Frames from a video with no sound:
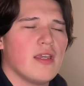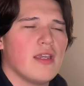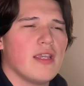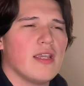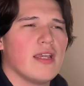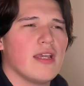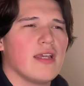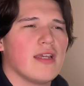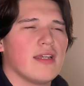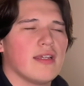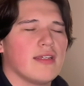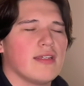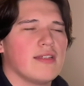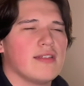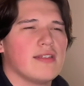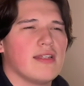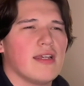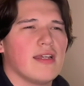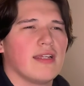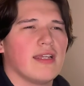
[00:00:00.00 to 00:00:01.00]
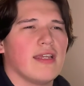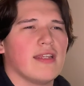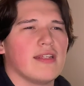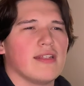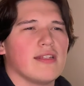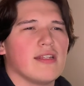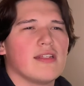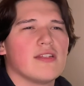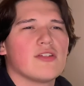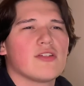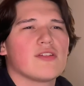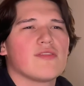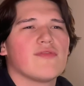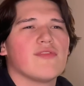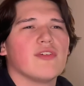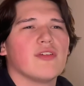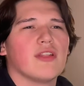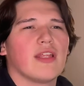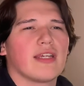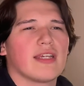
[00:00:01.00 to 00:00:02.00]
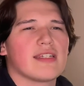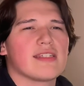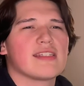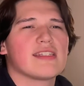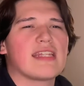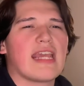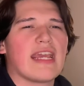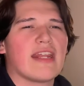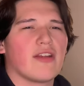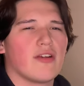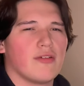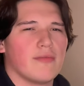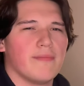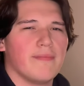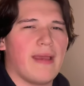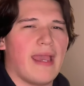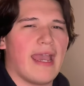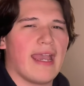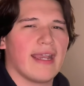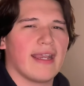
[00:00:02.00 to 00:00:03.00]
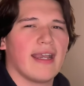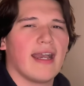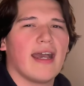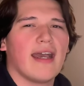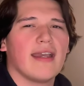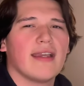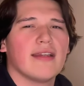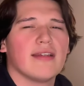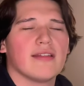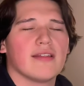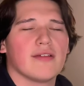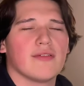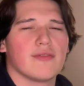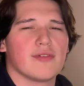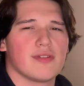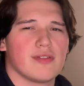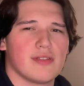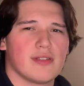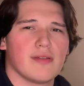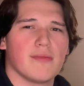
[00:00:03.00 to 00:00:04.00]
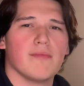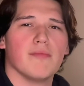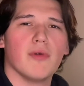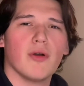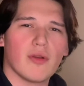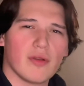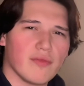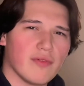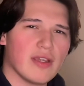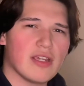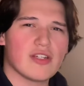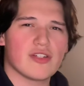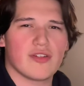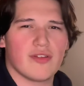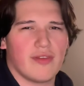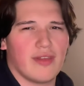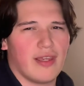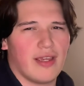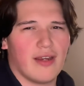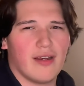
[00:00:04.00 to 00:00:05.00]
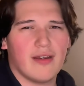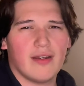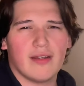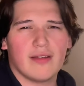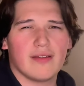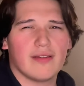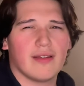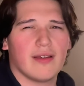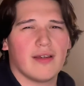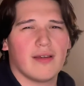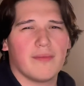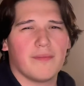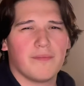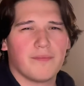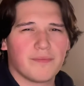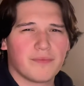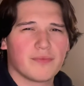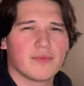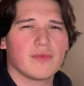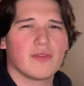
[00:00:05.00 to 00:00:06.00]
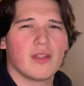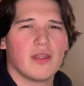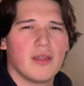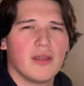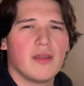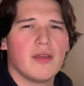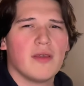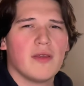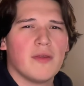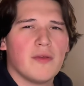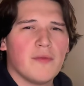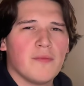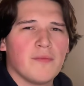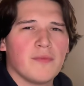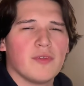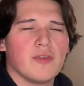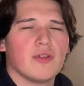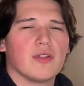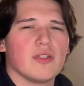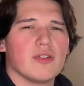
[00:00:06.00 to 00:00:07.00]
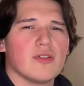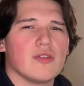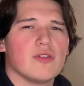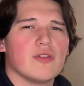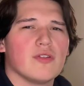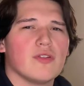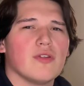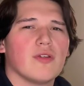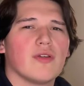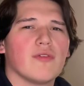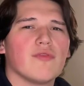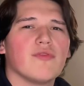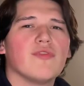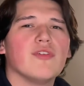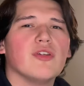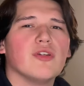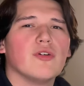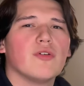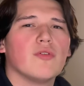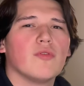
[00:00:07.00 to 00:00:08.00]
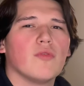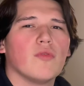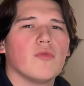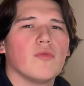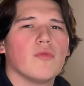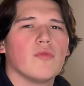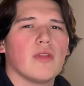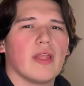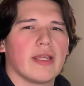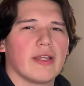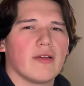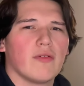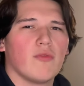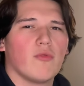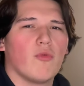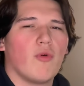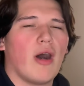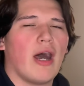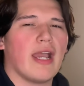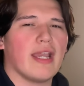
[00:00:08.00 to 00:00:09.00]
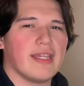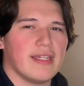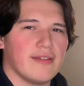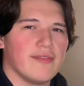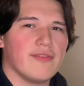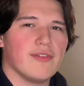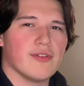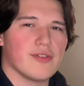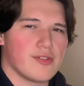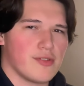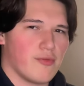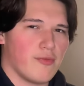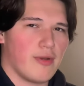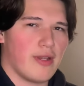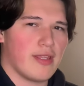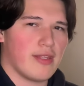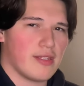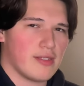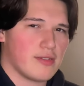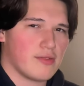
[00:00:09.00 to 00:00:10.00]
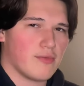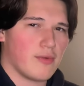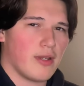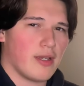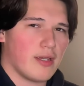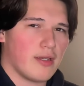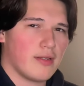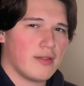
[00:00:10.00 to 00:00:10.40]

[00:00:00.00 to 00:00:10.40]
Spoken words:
He again, he didn't just feel like a standard bad guy. There was some motivation there, and you can feel like why he feels the way this way.